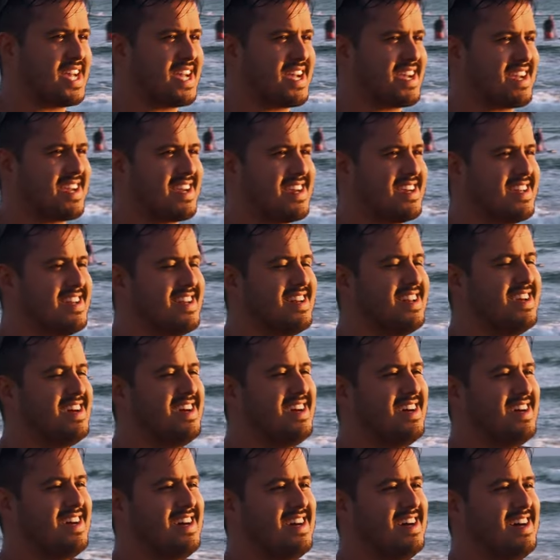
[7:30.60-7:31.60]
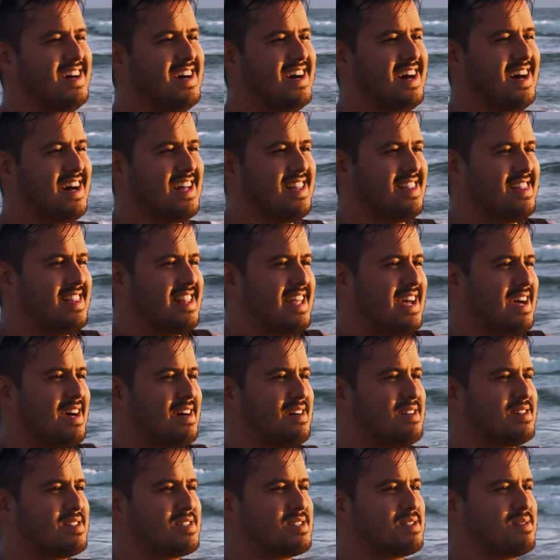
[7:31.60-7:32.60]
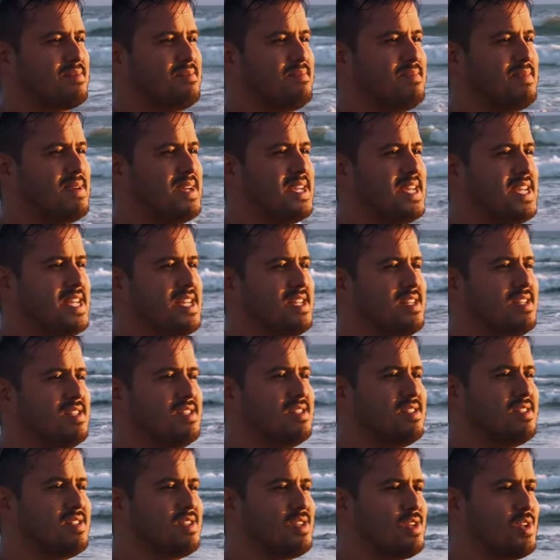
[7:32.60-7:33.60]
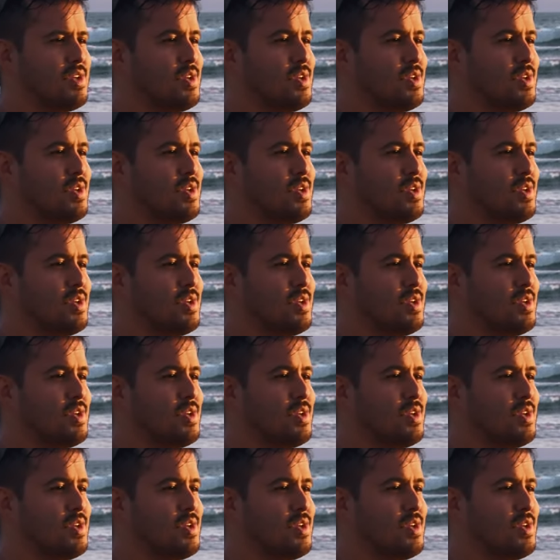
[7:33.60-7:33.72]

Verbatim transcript: This is a great way to save time and get your content up